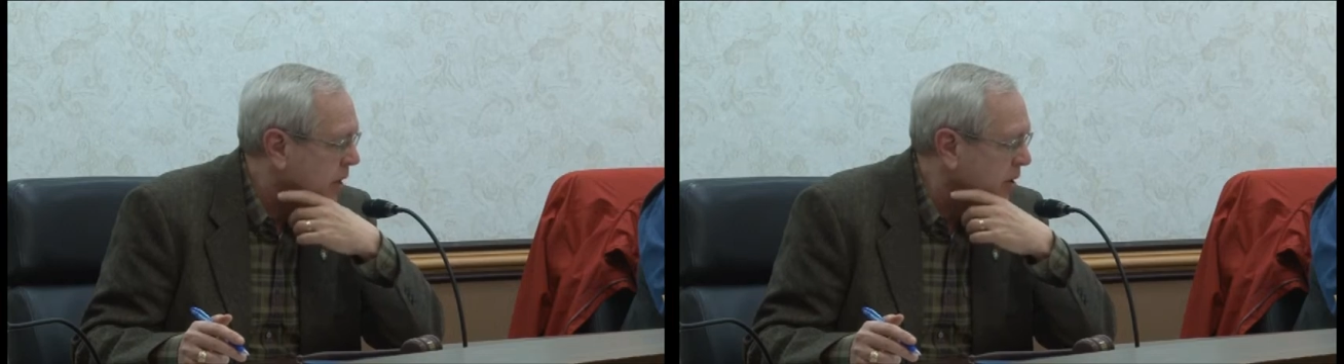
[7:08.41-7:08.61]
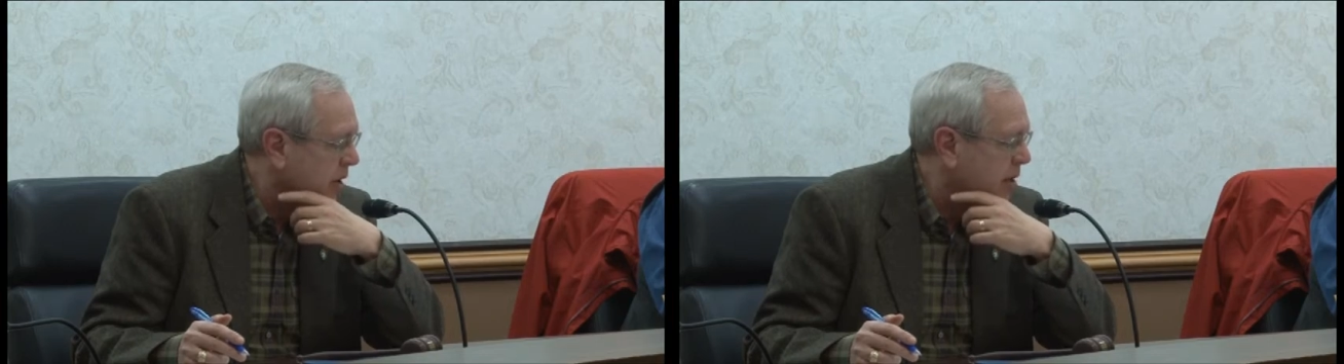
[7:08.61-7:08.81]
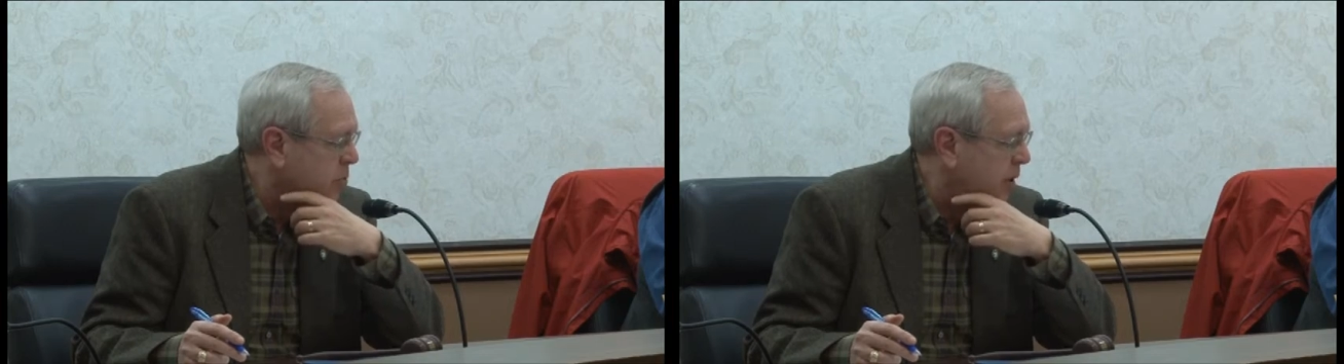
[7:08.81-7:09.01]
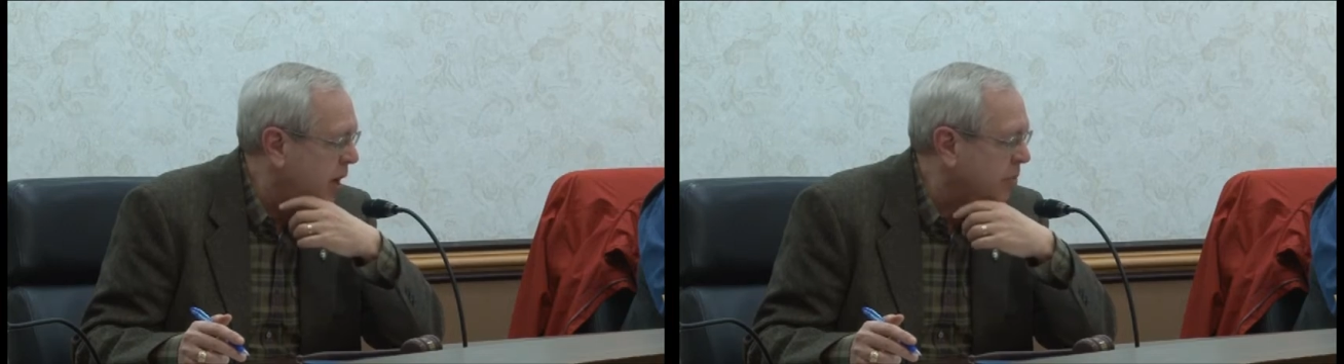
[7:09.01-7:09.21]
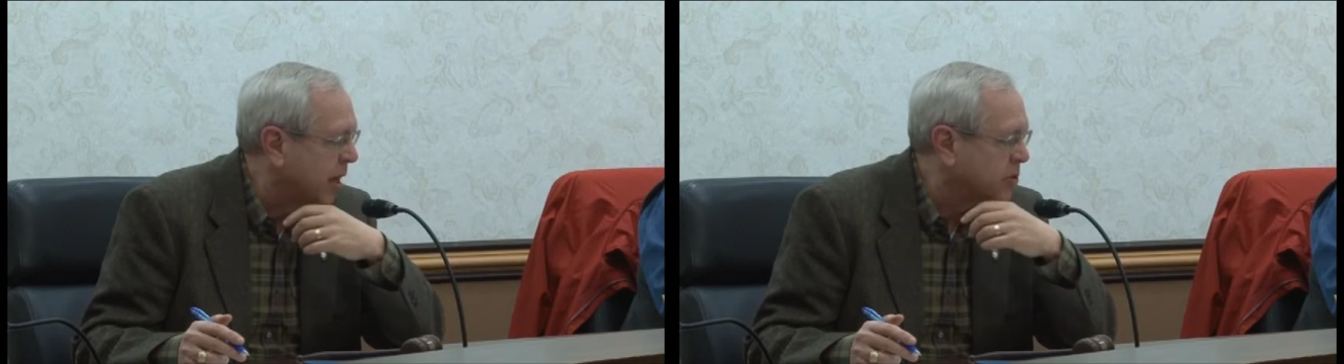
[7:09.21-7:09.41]
that's what
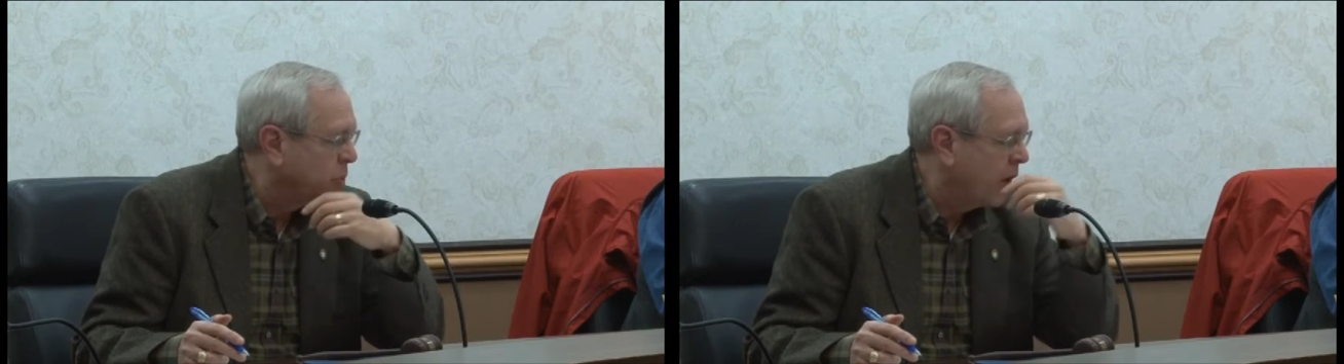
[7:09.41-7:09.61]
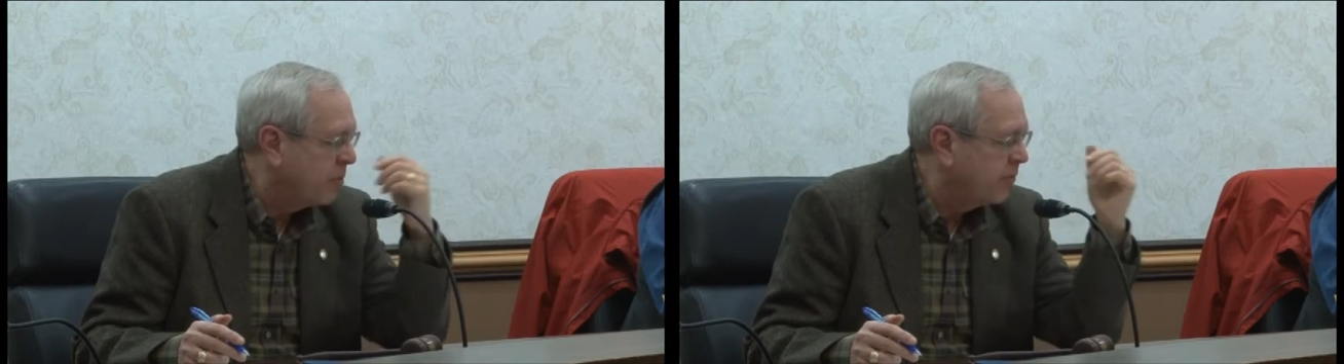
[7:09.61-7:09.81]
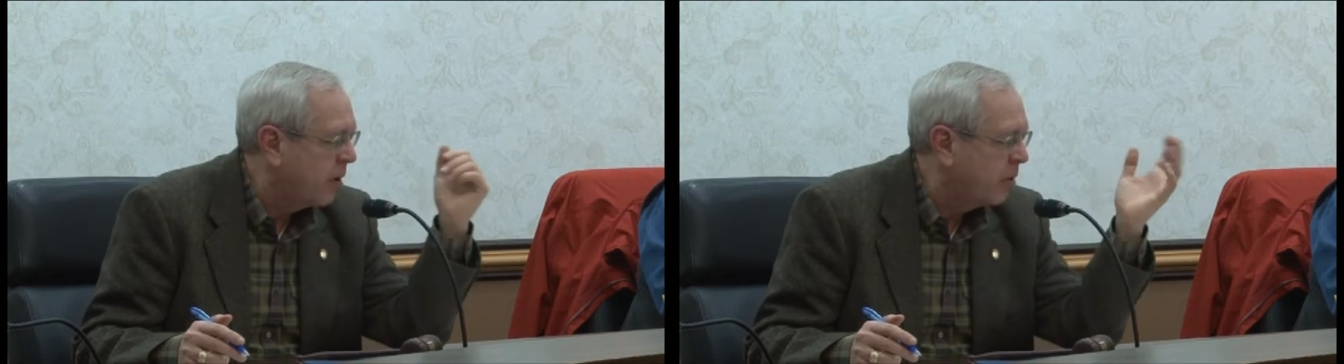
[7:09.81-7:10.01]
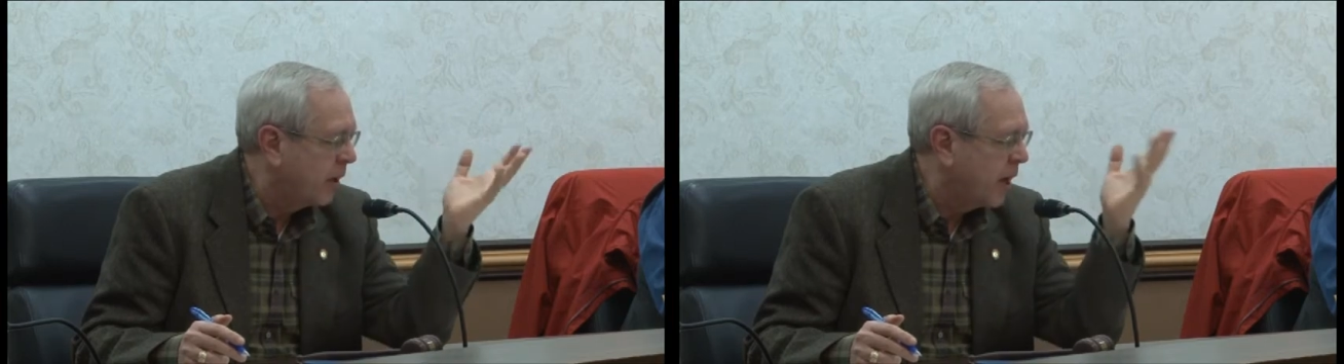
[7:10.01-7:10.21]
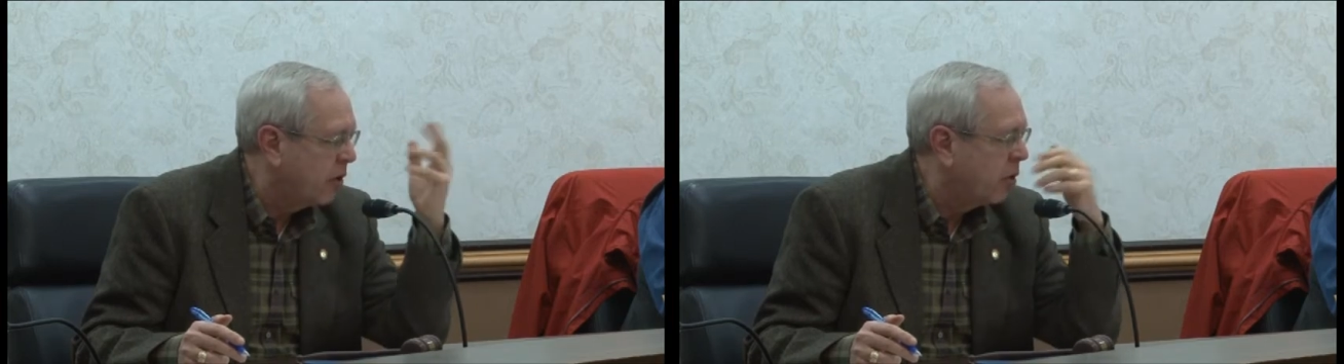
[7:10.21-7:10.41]
I'm, that's where I'm fumbling.
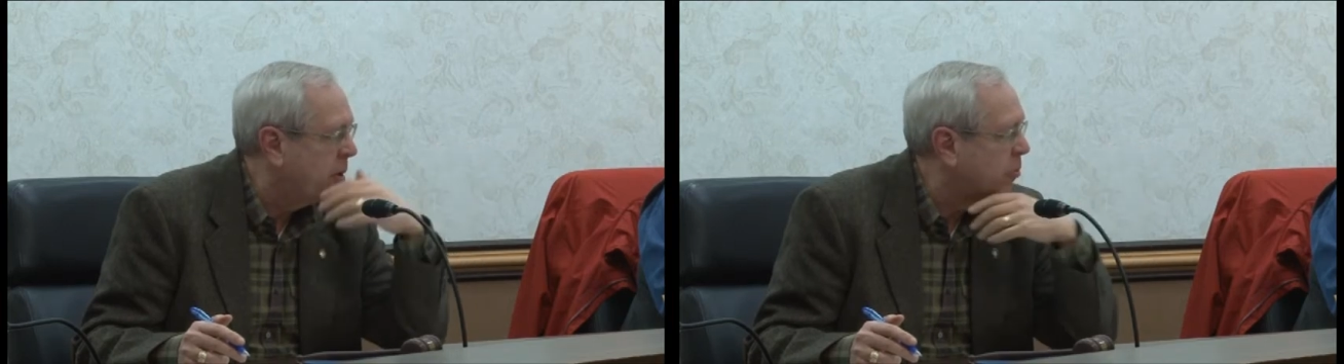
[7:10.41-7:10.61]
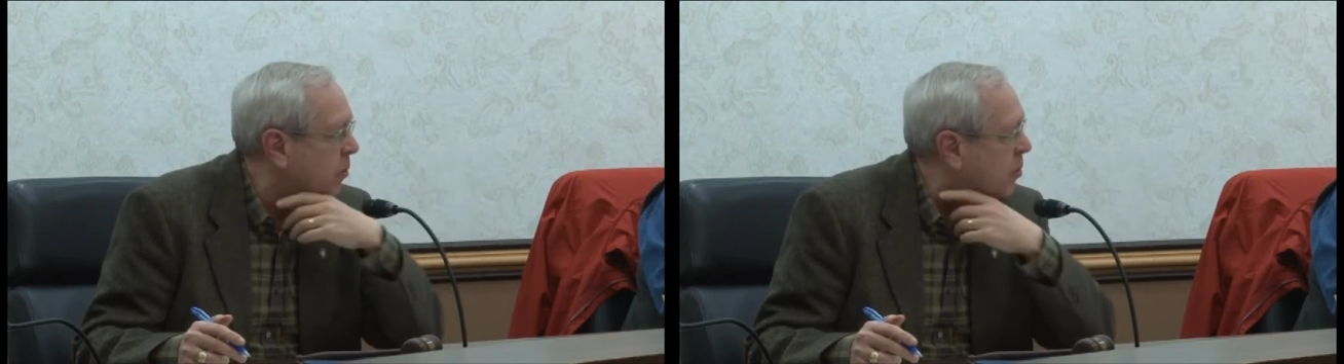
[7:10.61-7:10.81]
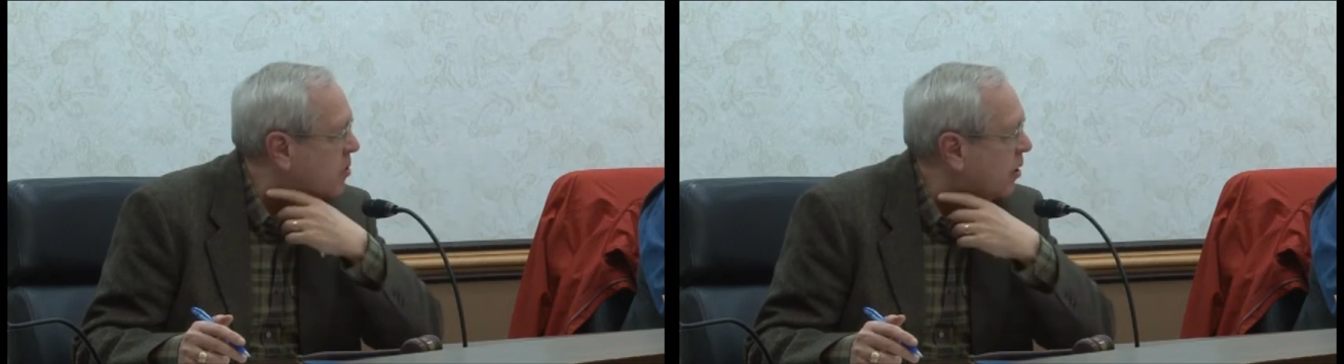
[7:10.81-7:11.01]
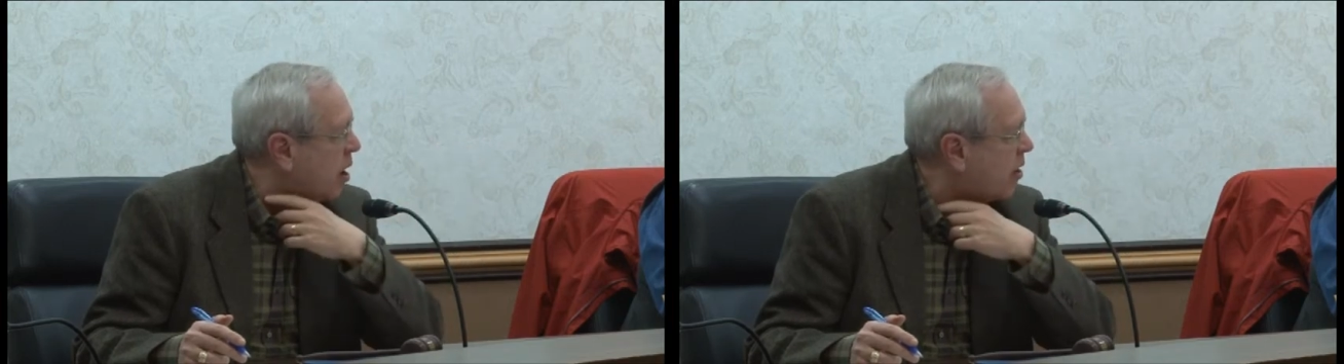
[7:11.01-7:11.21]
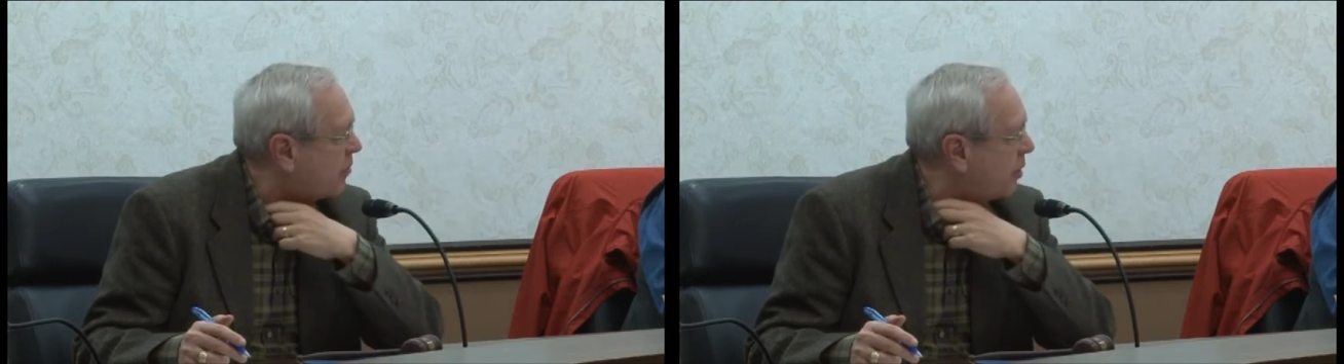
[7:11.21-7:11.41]
I don't remember whether it was the
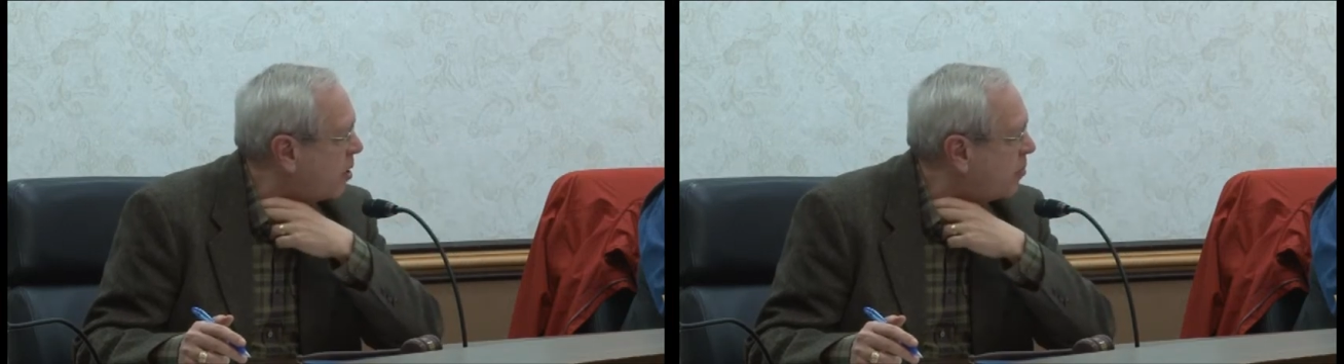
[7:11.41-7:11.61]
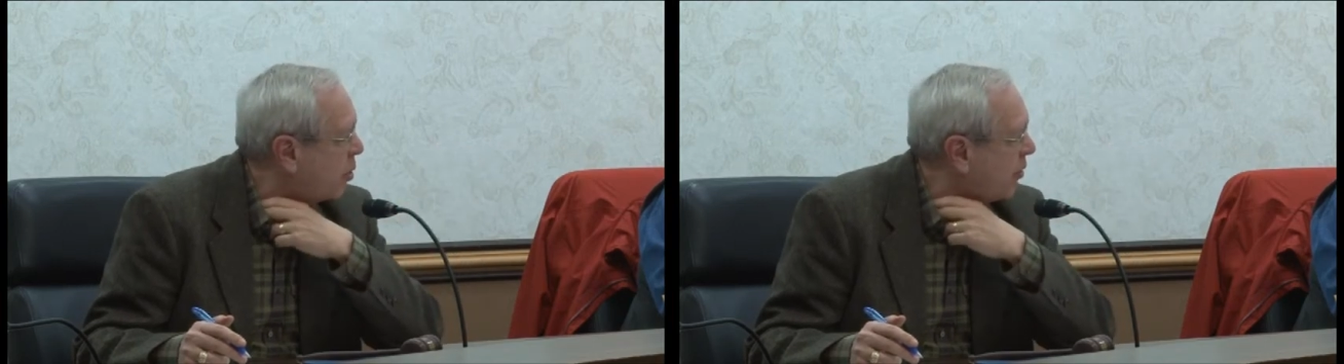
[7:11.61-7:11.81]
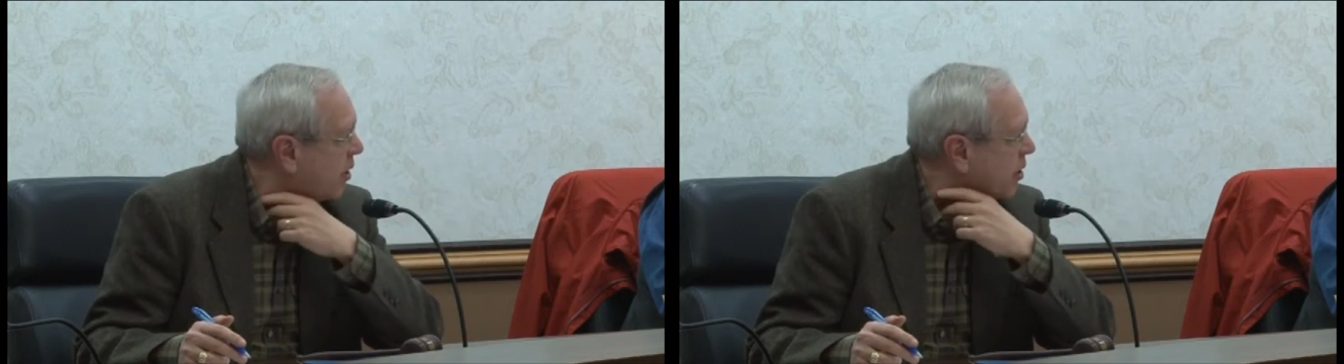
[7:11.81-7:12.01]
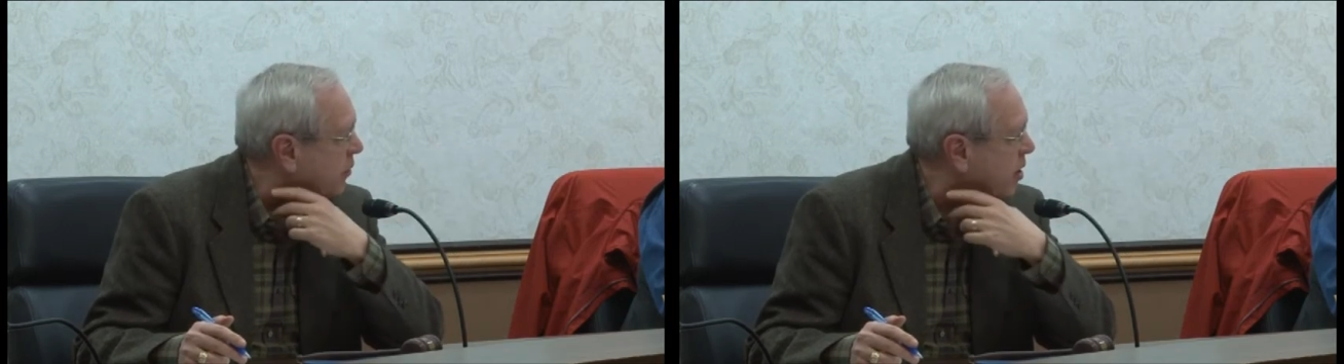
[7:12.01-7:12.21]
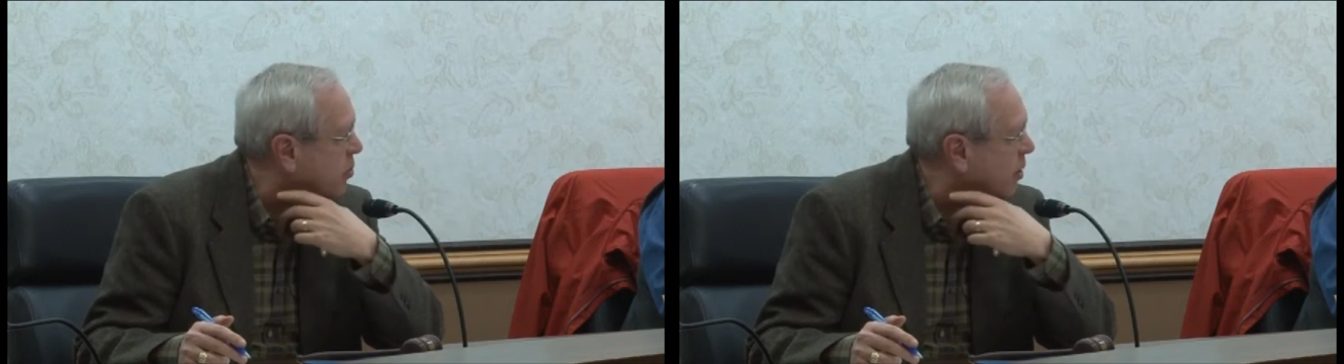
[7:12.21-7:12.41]
law firm or the
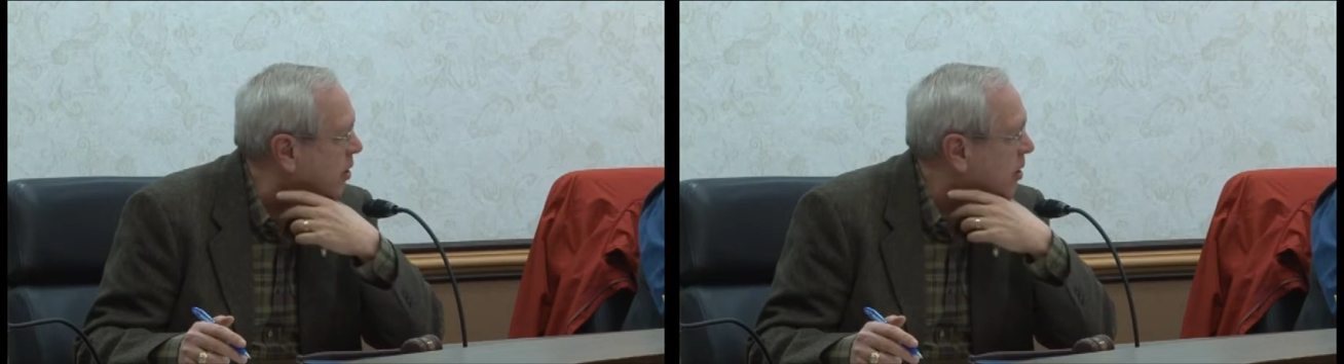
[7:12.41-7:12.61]
individual.